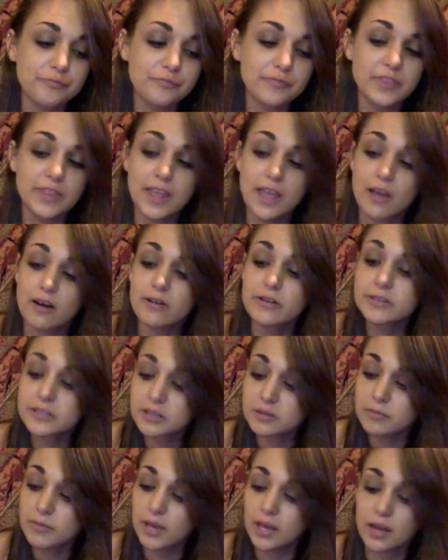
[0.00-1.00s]
They
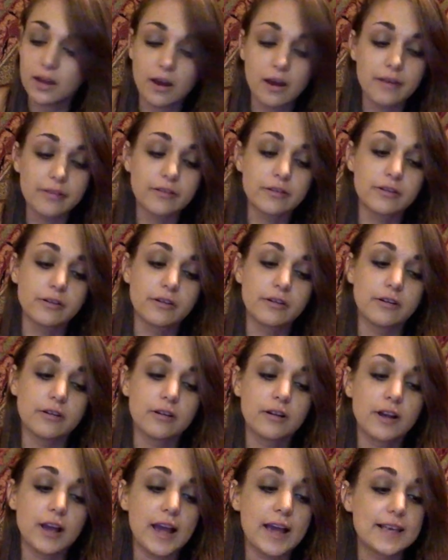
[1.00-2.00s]
also make other
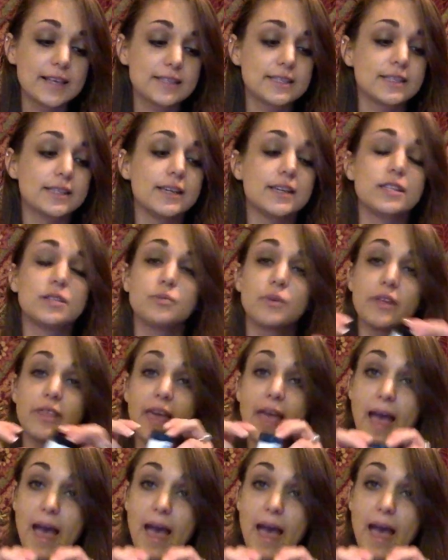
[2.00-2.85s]
isolates where they